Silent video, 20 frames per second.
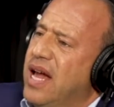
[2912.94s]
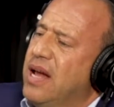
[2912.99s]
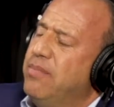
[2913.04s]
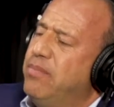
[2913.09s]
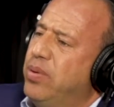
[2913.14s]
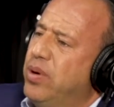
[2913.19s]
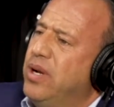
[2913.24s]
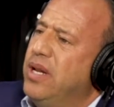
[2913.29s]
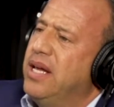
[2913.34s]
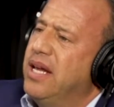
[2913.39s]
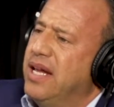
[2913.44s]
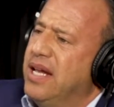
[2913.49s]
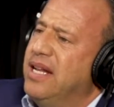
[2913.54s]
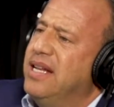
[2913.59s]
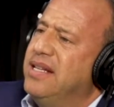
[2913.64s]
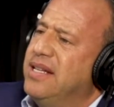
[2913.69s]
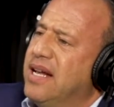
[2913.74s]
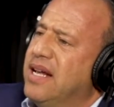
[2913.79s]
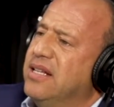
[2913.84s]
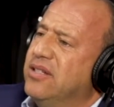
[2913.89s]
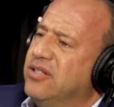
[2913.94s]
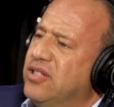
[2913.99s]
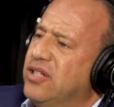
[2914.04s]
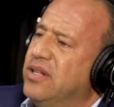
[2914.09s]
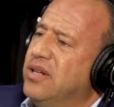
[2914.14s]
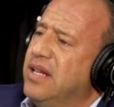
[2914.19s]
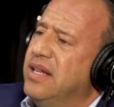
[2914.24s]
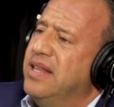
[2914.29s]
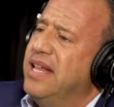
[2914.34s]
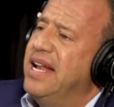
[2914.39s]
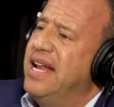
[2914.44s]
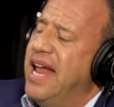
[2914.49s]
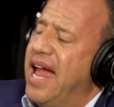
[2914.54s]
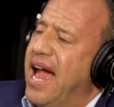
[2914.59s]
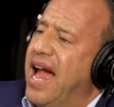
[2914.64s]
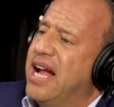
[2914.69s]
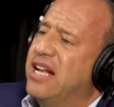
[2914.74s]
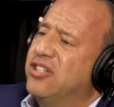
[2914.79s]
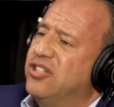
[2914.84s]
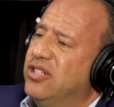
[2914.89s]
and putting intention and then
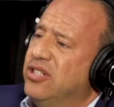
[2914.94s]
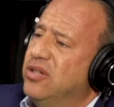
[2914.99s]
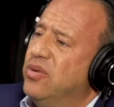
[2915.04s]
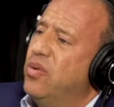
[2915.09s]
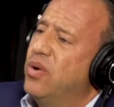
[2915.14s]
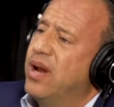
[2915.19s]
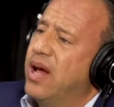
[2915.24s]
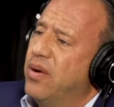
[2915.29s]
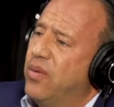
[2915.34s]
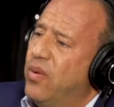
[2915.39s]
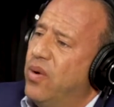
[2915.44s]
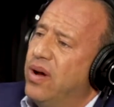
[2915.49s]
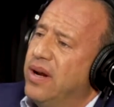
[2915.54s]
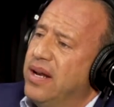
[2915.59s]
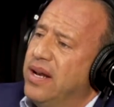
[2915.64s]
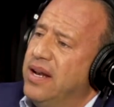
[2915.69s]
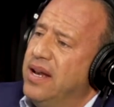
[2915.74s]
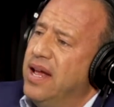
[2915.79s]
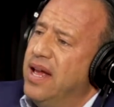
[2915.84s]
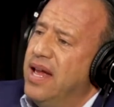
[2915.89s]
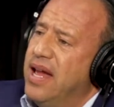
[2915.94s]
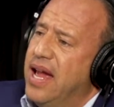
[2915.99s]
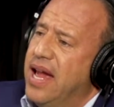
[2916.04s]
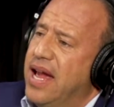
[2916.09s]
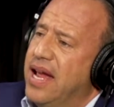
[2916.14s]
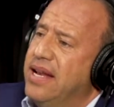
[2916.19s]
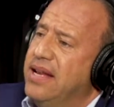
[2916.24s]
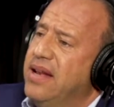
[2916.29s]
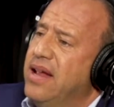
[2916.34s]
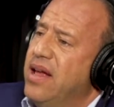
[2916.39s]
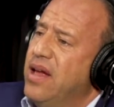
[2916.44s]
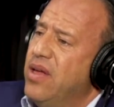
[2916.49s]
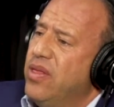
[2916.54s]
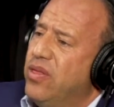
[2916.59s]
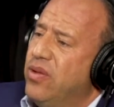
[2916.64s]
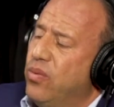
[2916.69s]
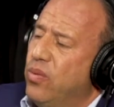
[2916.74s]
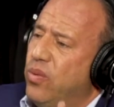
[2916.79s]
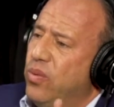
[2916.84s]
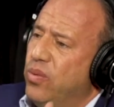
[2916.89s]
action to what I wanted and
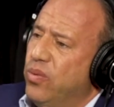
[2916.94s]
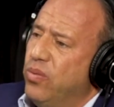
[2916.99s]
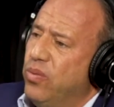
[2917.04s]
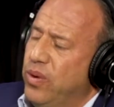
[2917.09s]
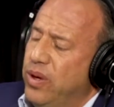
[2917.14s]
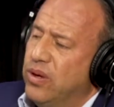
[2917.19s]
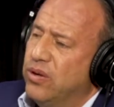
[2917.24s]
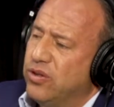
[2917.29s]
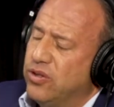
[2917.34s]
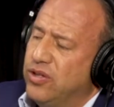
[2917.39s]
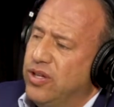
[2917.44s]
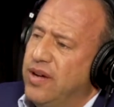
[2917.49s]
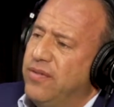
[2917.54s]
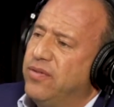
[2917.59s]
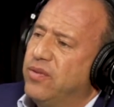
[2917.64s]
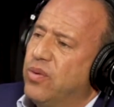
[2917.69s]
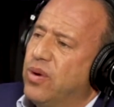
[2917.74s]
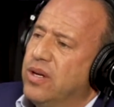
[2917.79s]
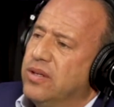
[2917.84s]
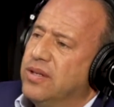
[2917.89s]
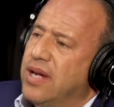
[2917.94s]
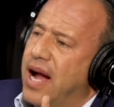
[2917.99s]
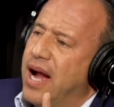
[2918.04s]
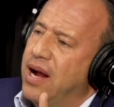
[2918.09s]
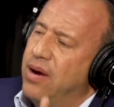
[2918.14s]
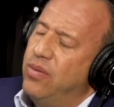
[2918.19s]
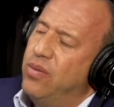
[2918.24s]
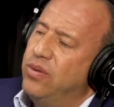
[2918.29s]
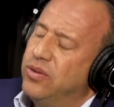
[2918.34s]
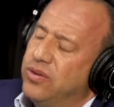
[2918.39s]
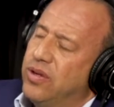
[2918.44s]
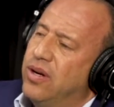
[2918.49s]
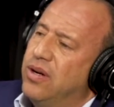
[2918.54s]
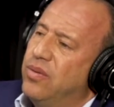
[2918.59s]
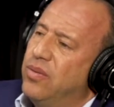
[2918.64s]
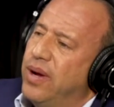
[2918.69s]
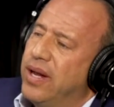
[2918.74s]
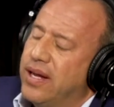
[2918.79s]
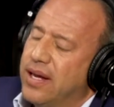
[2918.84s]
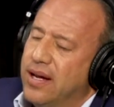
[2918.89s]
the real shift was I will
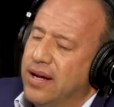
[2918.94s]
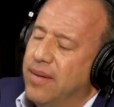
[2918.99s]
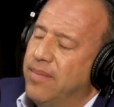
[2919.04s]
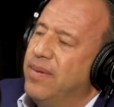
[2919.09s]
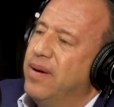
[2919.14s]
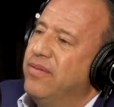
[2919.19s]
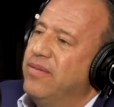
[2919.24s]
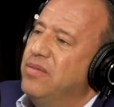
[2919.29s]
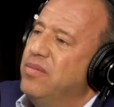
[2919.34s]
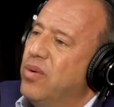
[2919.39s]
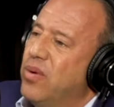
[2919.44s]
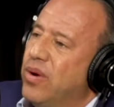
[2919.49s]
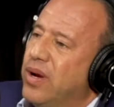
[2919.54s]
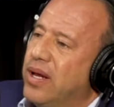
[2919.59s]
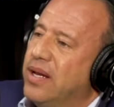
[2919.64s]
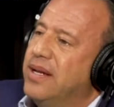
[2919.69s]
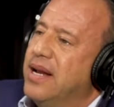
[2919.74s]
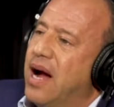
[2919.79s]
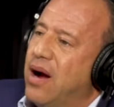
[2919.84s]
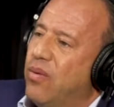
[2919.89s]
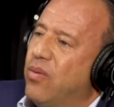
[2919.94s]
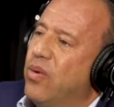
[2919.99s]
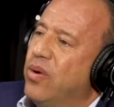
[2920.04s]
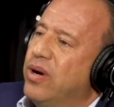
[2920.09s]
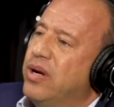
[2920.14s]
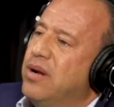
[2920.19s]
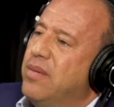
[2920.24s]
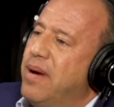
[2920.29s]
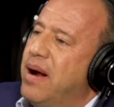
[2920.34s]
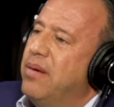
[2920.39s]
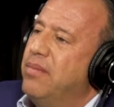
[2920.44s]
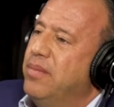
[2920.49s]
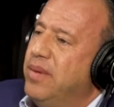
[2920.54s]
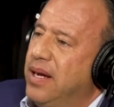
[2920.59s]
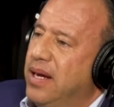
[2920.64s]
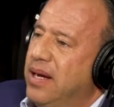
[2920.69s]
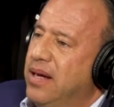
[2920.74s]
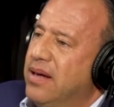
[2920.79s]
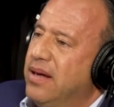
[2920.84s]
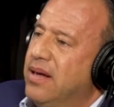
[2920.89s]
started waking up every morning not worried about
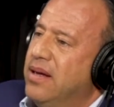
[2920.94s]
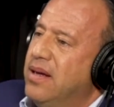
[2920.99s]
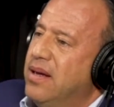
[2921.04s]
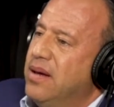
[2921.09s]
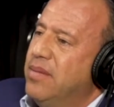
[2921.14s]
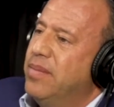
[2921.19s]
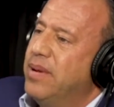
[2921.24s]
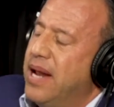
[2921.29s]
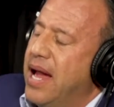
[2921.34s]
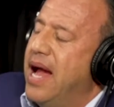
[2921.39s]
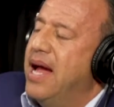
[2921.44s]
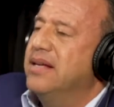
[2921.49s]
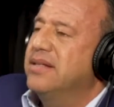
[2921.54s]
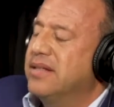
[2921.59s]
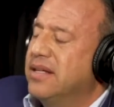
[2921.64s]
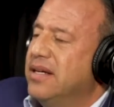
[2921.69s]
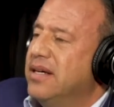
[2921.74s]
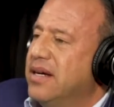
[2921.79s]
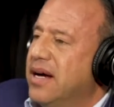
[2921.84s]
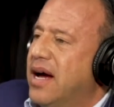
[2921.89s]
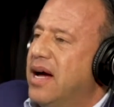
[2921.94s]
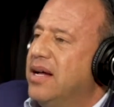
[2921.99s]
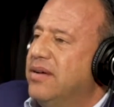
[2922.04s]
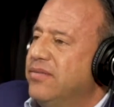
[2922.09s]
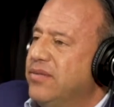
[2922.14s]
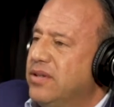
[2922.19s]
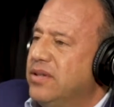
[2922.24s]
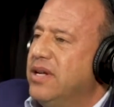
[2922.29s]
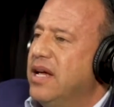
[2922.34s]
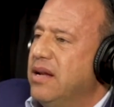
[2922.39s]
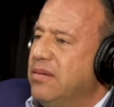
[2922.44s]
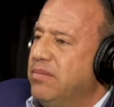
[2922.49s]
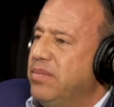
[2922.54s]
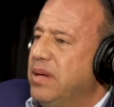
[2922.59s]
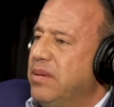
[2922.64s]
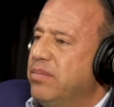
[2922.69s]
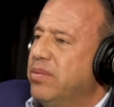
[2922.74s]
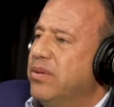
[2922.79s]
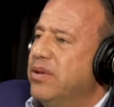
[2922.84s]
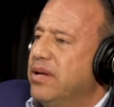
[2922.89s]
me but asking God for 10
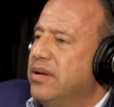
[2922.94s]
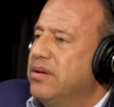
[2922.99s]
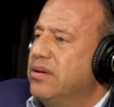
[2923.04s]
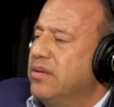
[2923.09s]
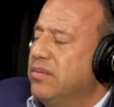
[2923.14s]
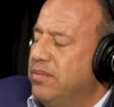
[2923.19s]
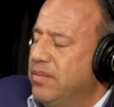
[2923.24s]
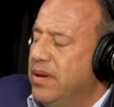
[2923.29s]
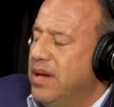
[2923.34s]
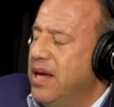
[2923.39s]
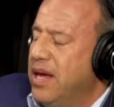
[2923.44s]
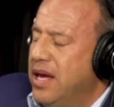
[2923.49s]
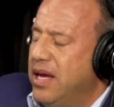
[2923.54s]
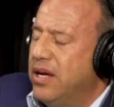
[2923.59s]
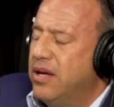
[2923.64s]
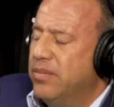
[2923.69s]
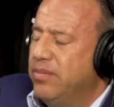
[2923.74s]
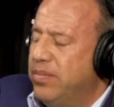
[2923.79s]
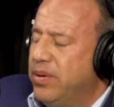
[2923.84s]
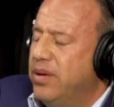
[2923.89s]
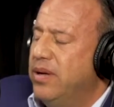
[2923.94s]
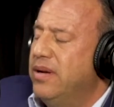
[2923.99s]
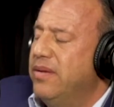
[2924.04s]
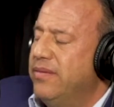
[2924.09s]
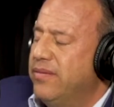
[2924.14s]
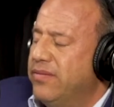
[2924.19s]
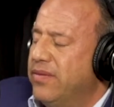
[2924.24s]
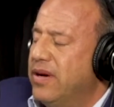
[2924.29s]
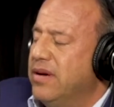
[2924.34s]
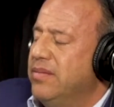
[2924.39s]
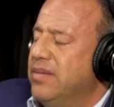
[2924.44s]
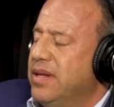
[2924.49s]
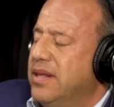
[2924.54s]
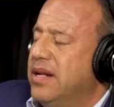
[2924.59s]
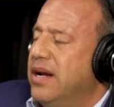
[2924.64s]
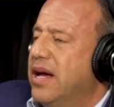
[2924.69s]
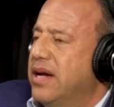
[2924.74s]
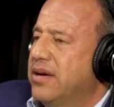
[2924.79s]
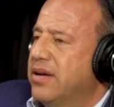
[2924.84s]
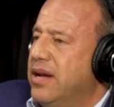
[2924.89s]
people that could he could put in front of me
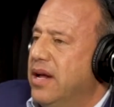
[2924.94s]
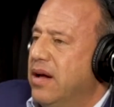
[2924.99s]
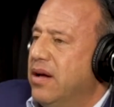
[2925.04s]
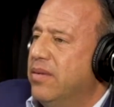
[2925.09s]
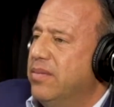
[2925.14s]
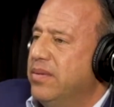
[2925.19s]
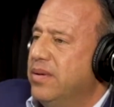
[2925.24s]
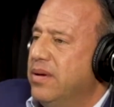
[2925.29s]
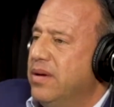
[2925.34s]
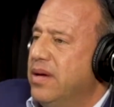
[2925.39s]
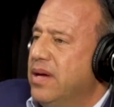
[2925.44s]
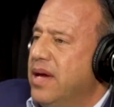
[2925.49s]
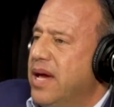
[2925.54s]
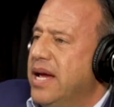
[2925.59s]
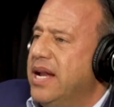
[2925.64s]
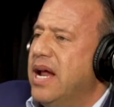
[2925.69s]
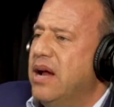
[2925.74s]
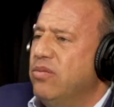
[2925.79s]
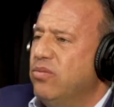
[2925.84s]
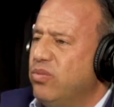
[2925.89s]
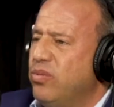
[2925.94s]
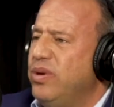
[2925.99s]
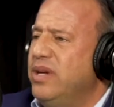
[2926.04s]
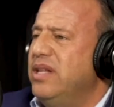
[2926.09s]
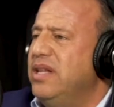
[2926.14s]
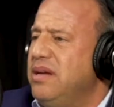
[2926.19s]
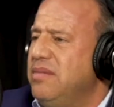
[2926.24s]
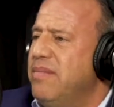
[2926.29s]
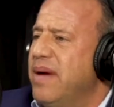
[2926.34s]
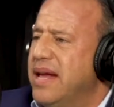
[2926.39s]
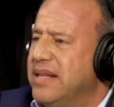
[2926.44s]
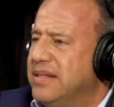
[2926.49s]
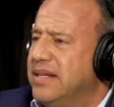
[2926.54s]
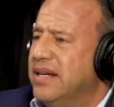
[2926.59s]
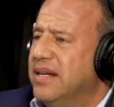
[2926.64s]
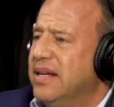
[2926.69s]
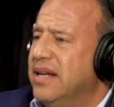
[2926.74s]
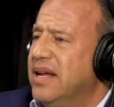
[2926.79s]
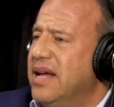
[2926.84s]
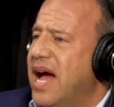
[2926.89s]
that I could help and I really meant
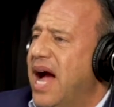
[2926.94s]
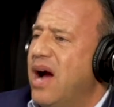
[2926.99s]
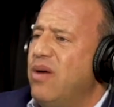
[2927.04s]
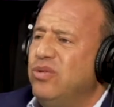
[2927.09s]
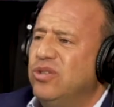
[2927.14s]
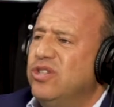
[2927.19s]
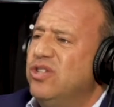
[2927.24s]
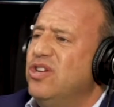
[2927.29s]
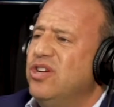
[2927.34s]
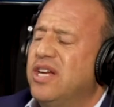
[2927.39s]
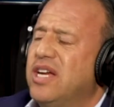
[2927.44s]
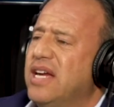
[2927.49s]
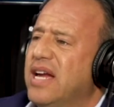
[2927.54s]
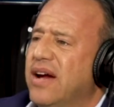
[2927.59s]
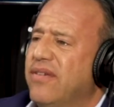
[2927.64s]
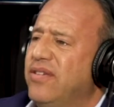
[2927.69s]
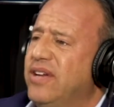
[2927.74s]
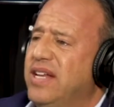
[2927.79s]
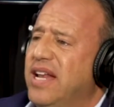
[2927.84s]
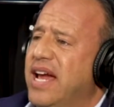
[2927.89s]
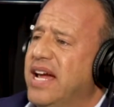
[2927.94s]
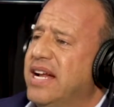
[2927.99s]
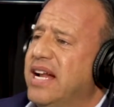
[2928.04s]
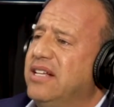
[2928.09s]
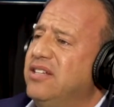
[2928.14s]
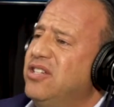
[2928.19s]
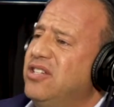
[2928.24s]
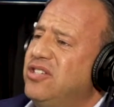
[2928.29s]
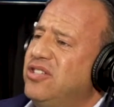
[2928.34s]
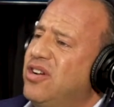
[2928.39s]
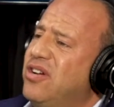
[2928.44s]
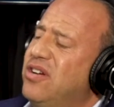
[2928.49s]
it. I was looking every day and I just